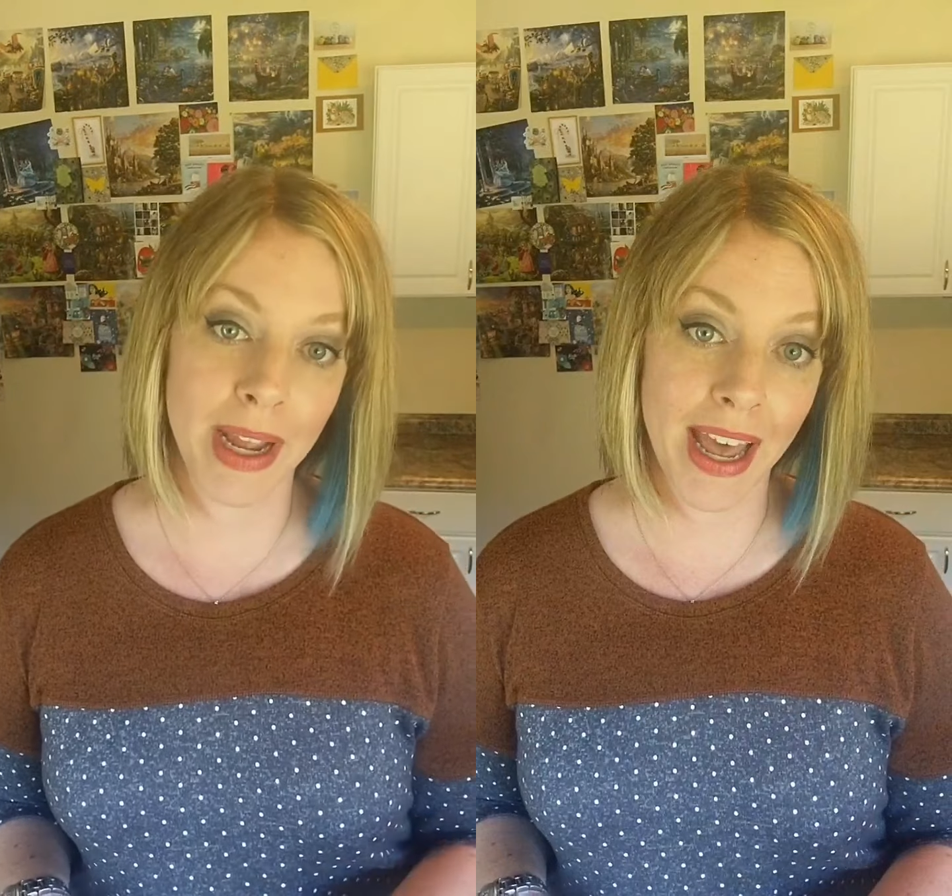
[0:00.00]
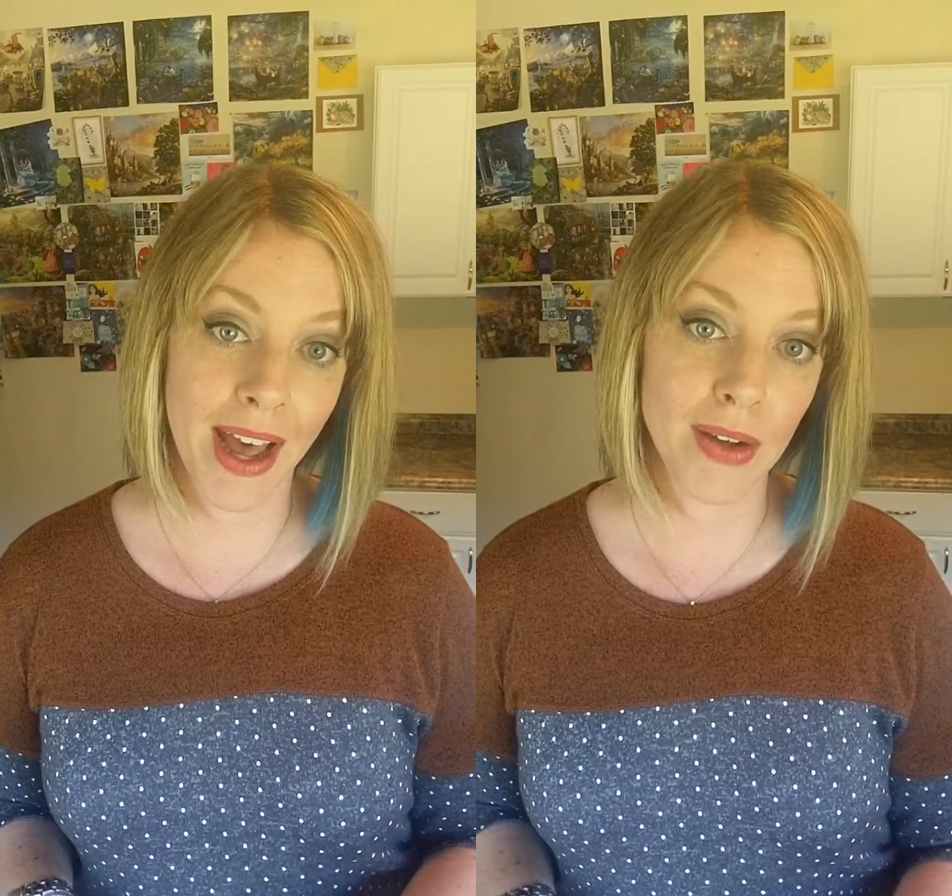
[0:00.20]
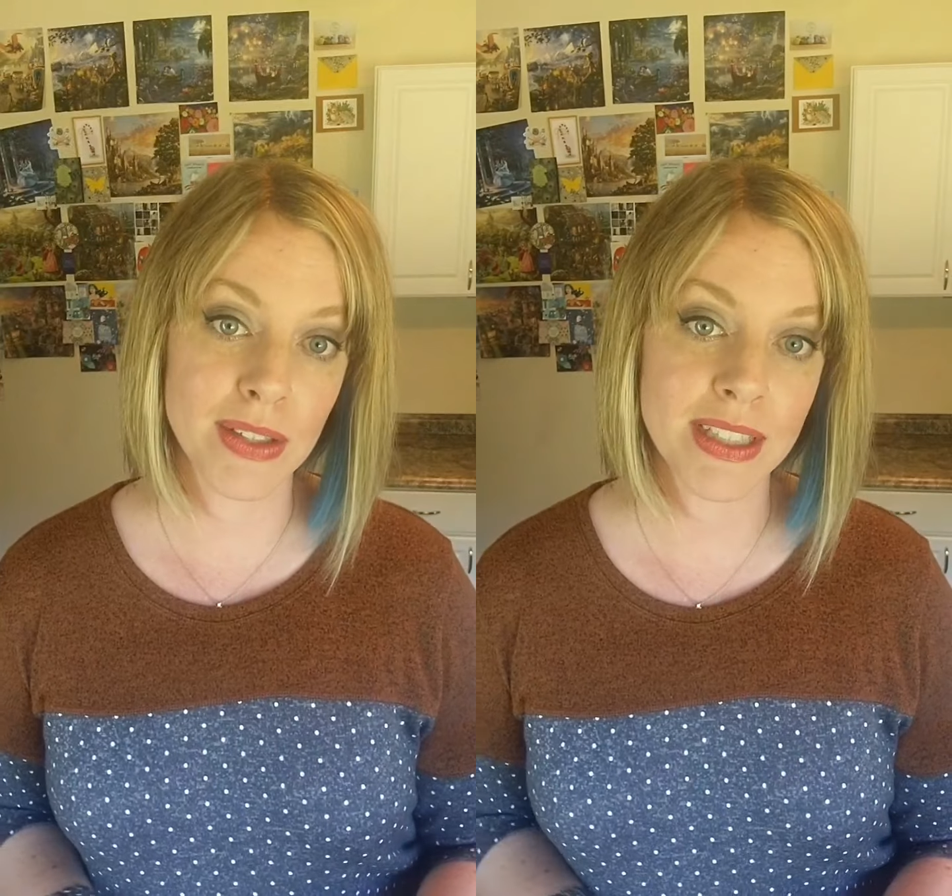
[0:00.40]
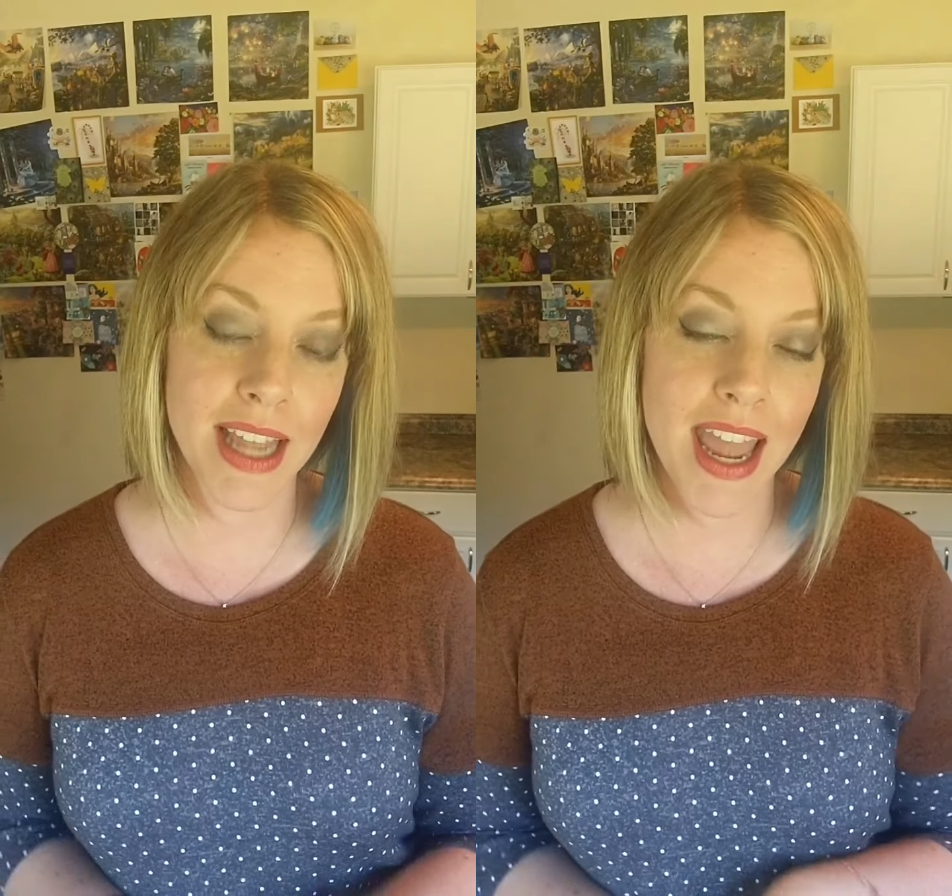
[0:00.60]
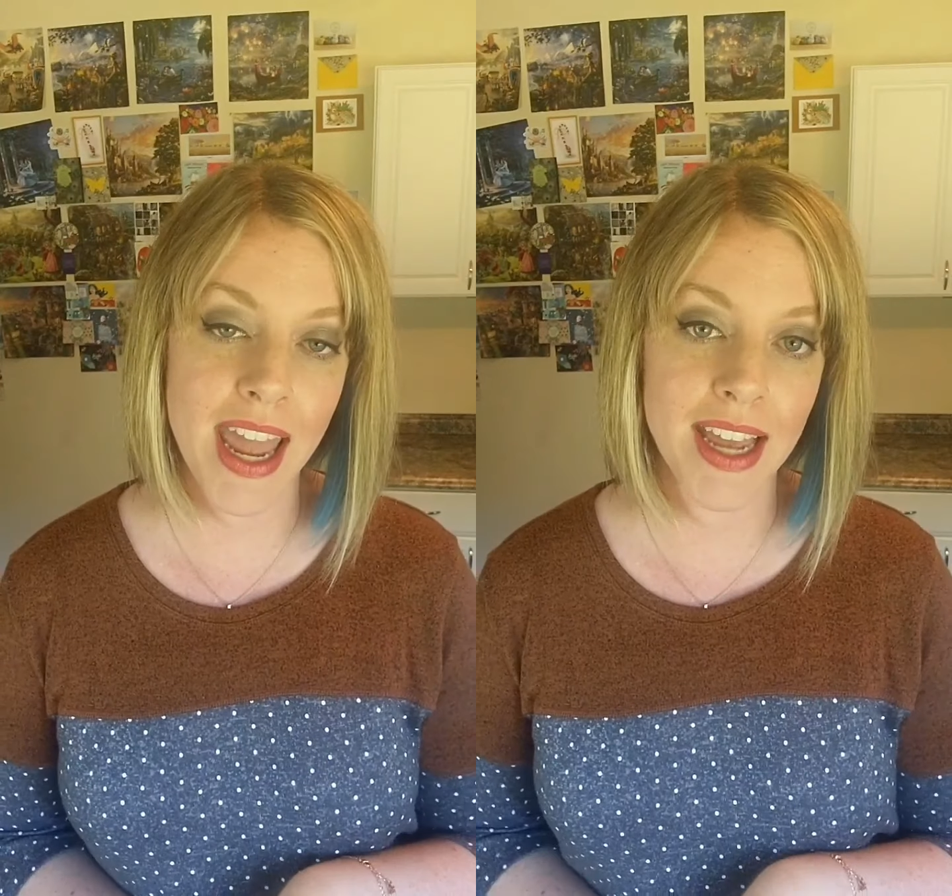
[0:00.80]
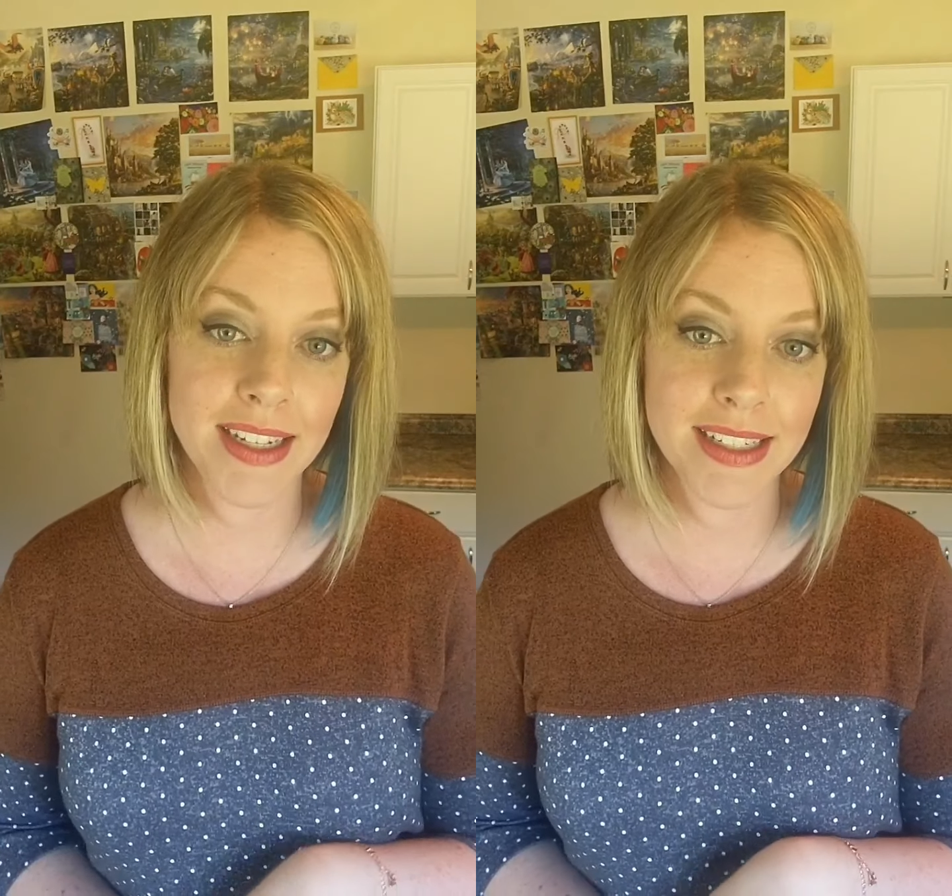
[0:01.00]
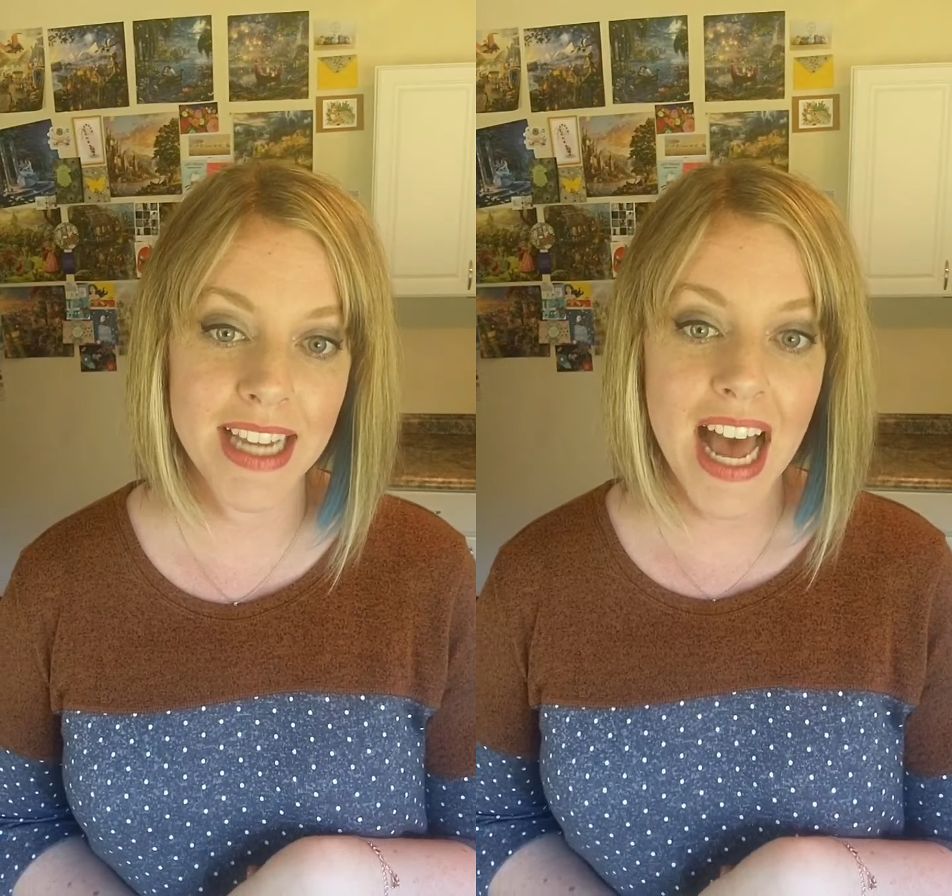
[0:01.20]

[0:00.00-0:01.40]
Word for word: house and